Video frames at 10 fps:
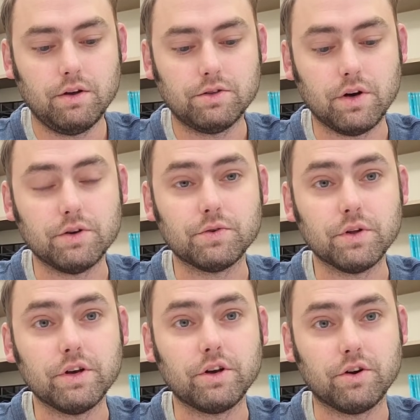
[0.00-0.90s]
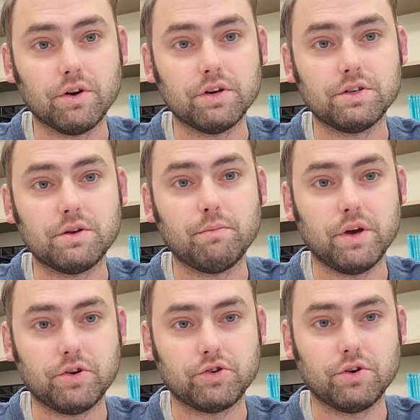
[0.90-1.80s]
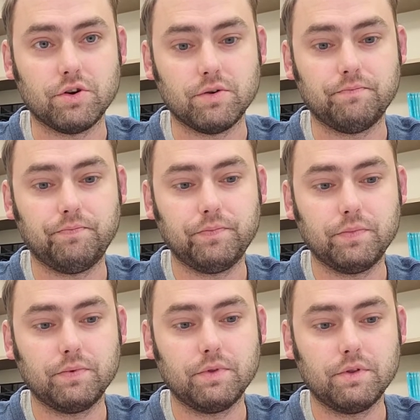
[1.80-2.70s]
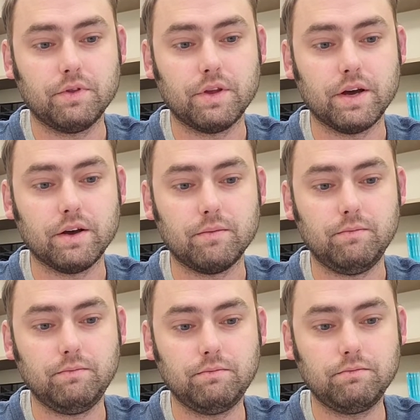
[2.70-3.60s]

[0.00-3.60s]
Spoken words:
So I was really encouraged to make sure that